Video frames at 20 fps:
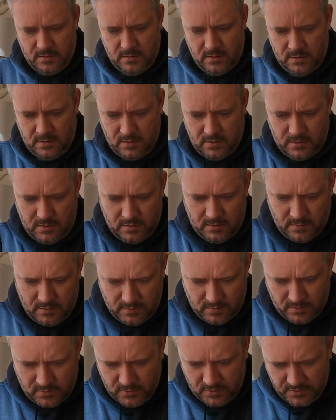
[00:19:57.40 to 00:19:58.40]
There you go,
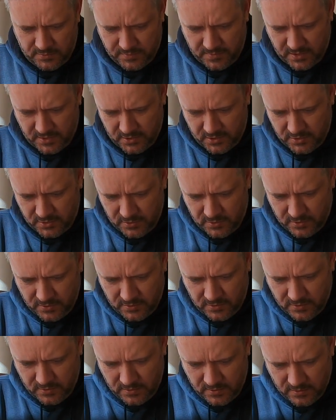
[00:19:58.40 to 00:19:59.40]
and just make
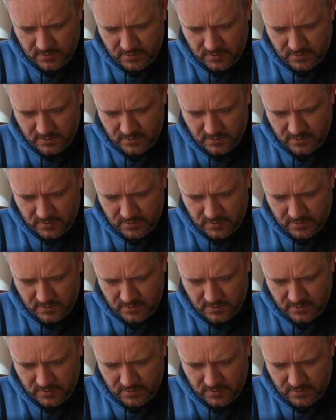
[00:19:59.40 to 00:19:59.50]
sure